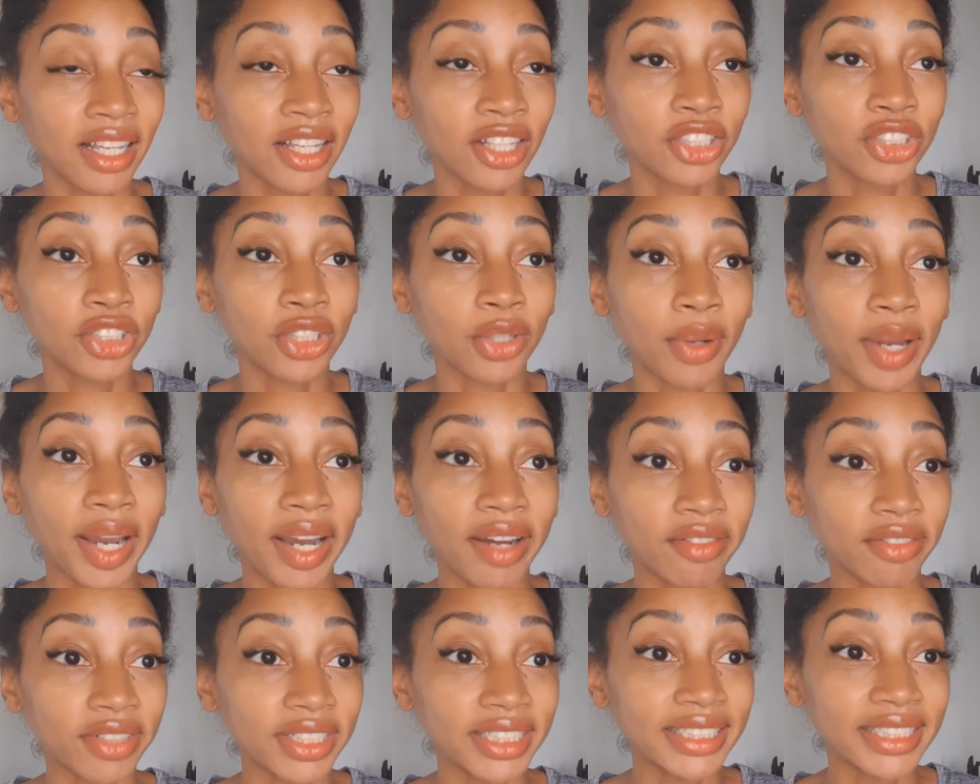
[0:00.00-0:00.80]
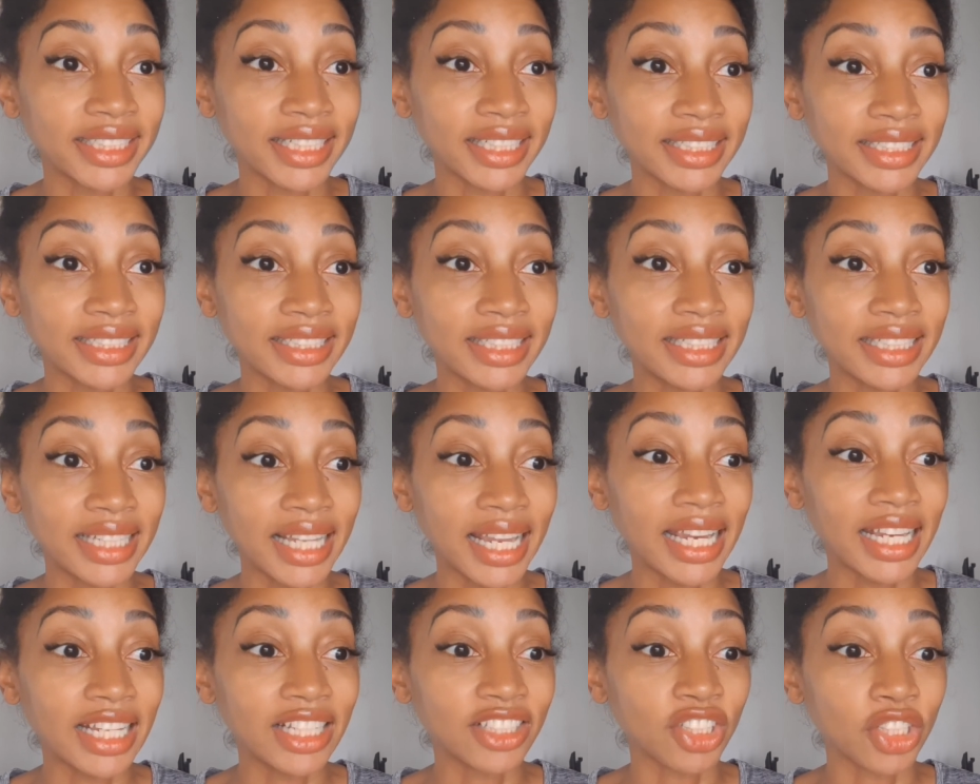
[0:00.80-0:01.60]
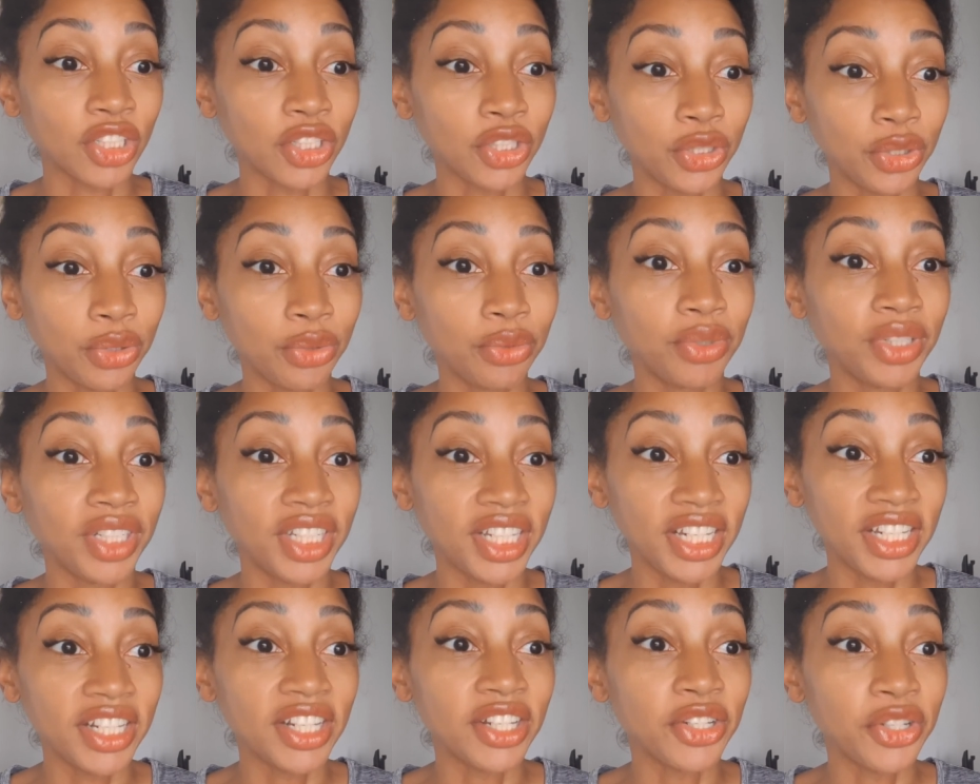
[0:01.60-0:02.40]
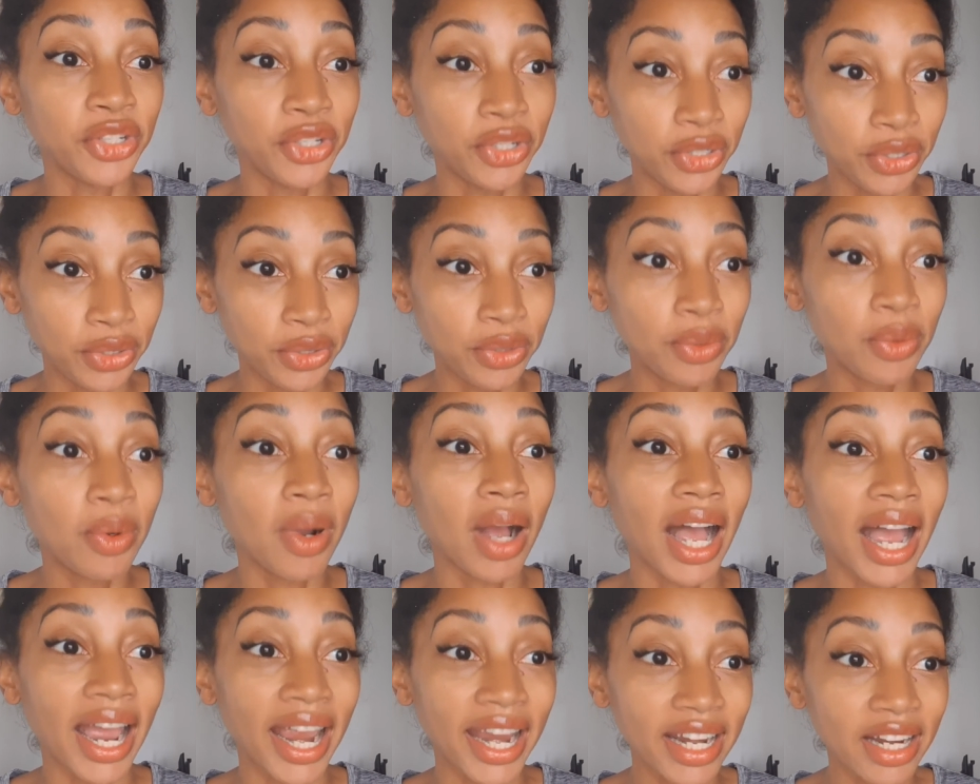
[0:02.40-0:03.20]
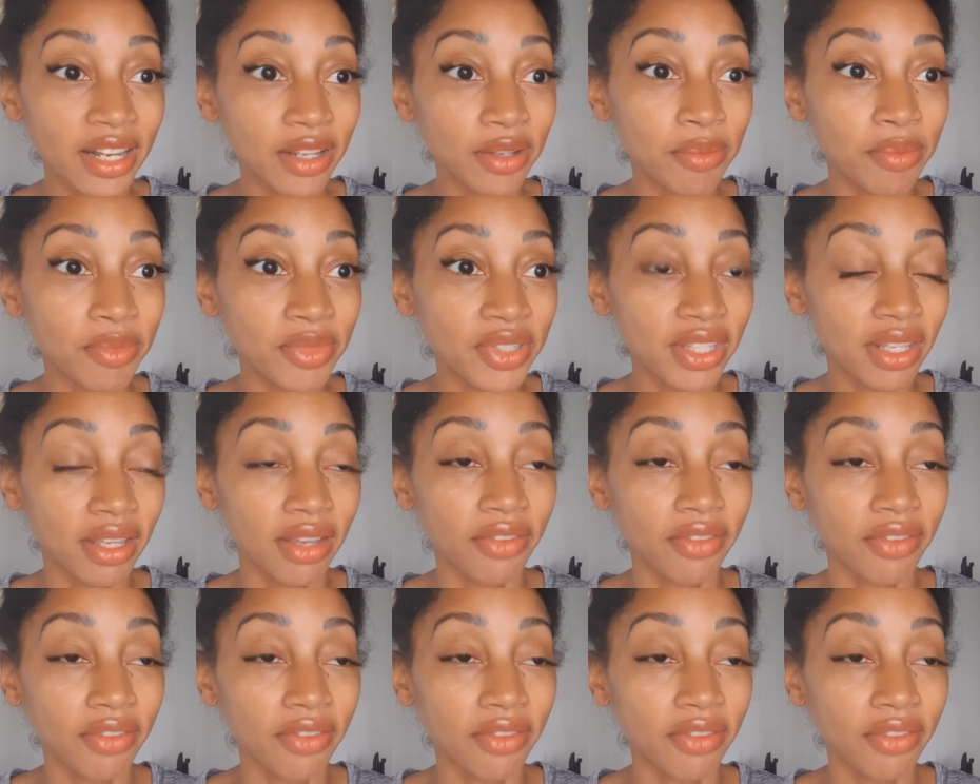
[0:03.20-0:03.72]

So every 60 days, you need new items.